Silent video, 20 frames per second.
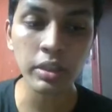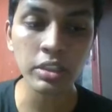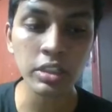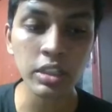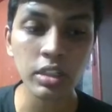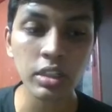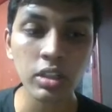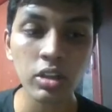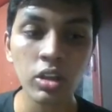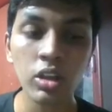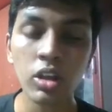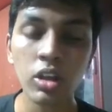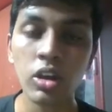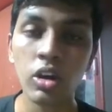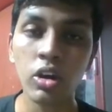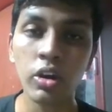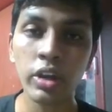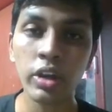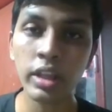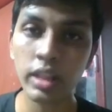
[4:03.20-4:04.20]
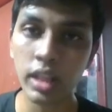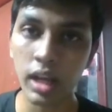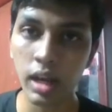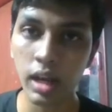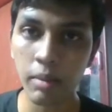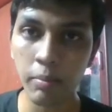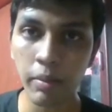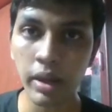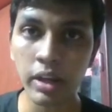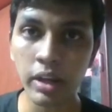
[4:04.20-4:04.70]
it or hit the
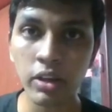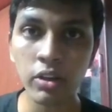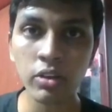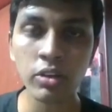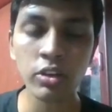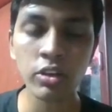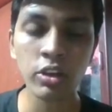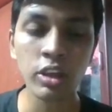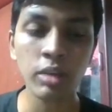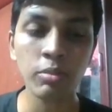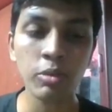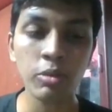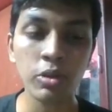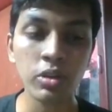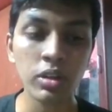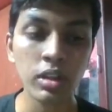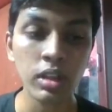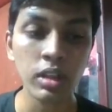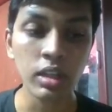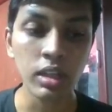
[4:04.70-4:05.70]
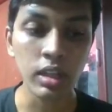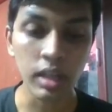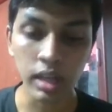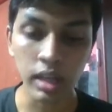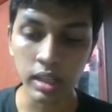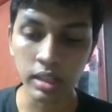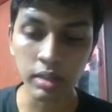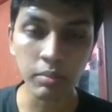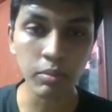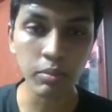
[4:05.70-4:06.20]
up arrow on your keyboard
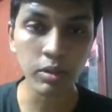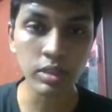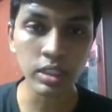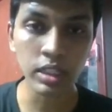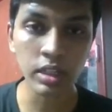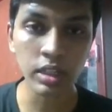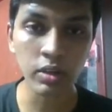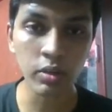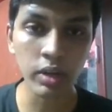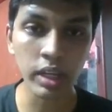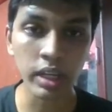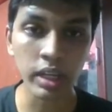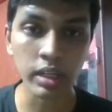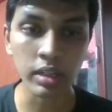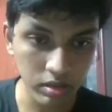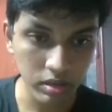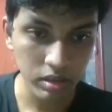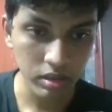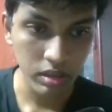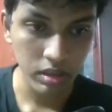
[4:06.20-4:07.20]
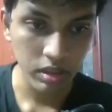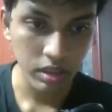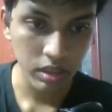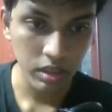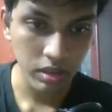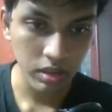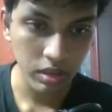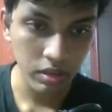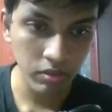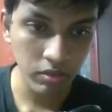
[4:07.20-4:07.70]
and then press enter again.
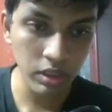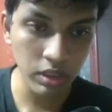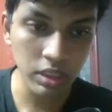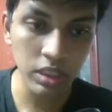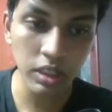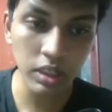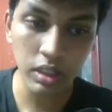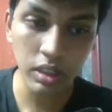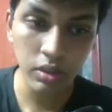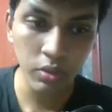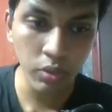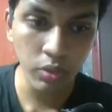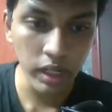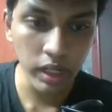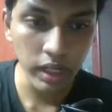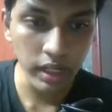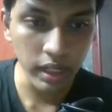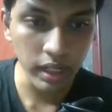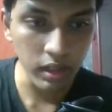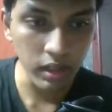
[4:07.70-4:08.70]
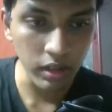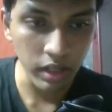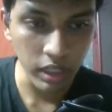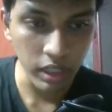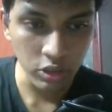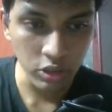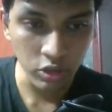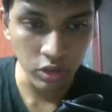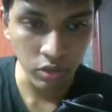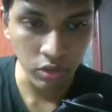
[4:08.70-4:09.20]
We see
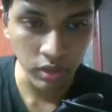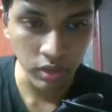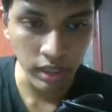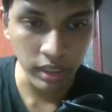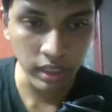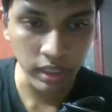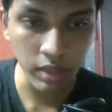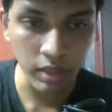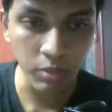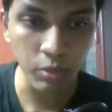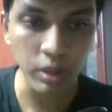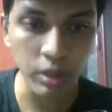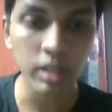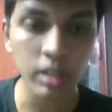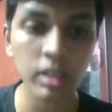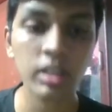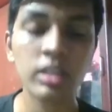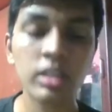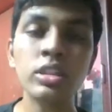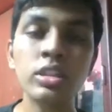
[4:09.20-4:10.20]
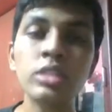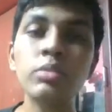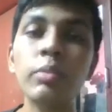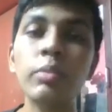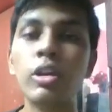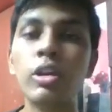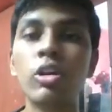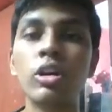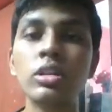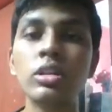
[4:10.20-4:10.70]
redeclaration of let num1. This is
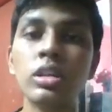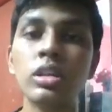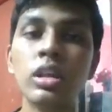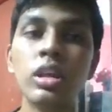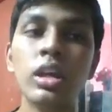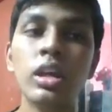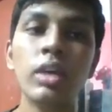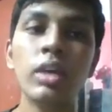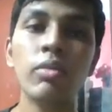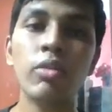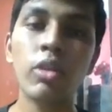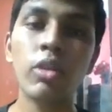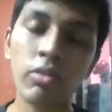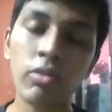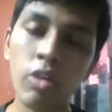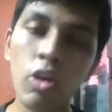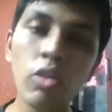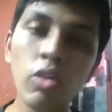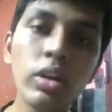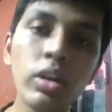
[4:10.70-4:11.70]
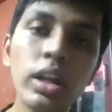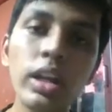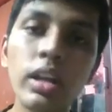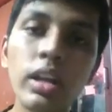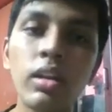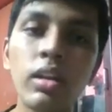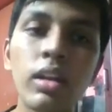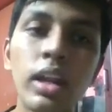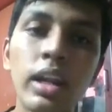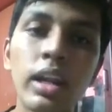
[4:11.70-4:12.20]
because we have already
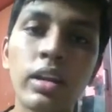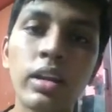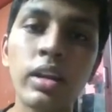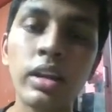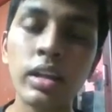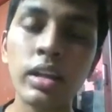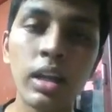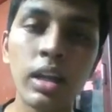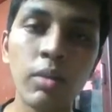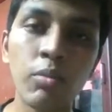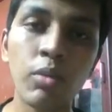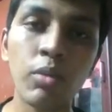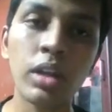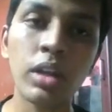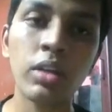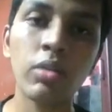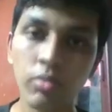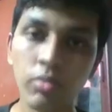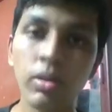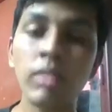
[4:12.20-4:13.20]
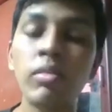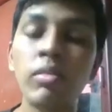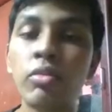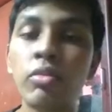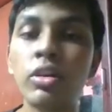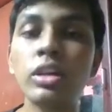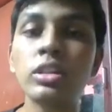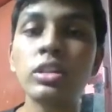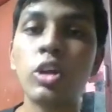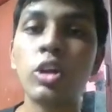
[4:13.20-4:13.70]
declared let num1 while we
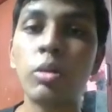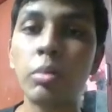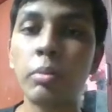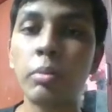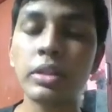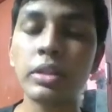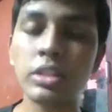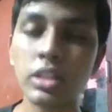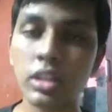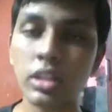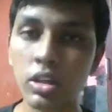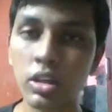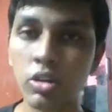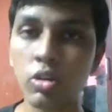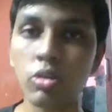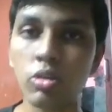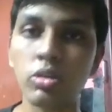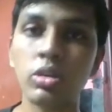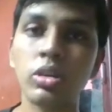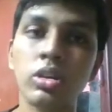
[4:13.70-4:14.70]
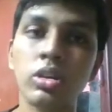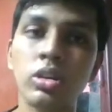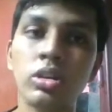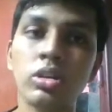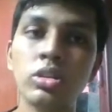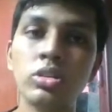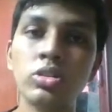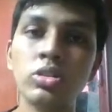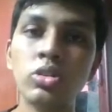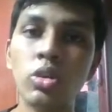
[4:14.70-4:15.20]
first copy pasted the code.
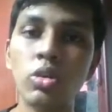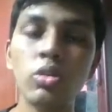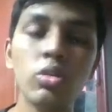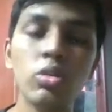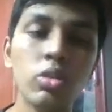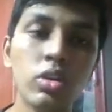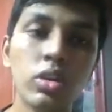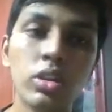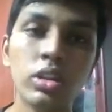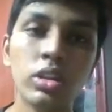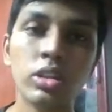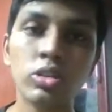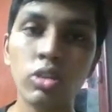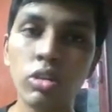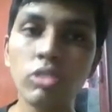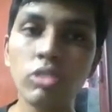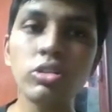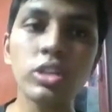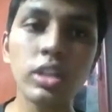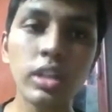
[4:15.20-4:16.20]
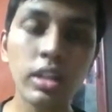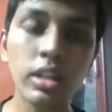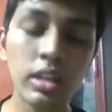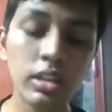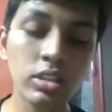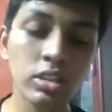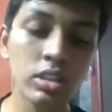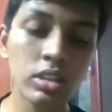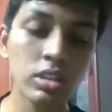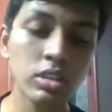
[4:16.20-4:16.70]
So the solution here
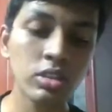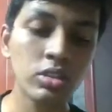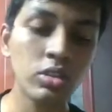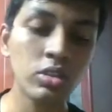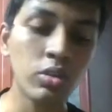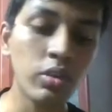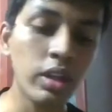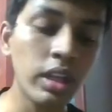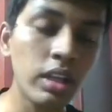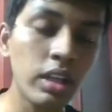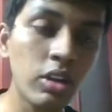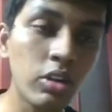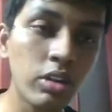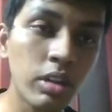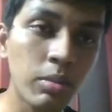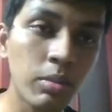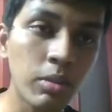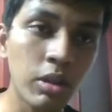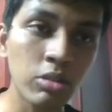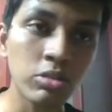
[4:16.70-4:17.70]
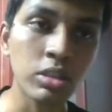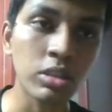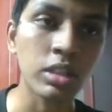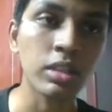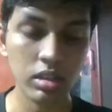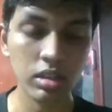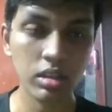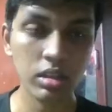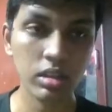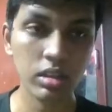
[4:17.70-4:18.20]
is to reload the browser.
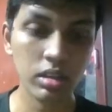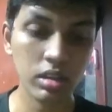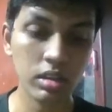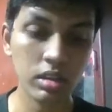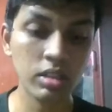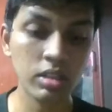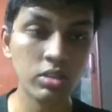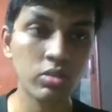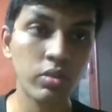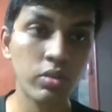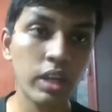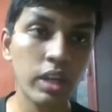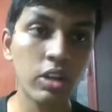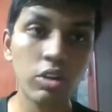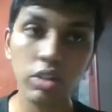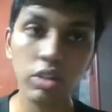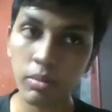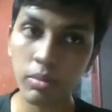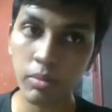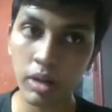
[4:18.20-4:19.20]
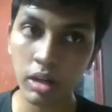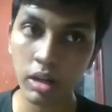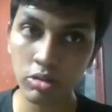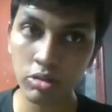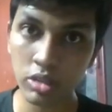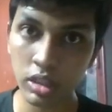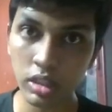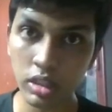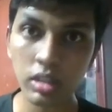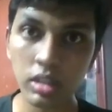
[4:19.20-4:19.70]
Let's reload the
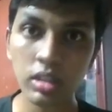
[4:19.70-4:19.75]
browser.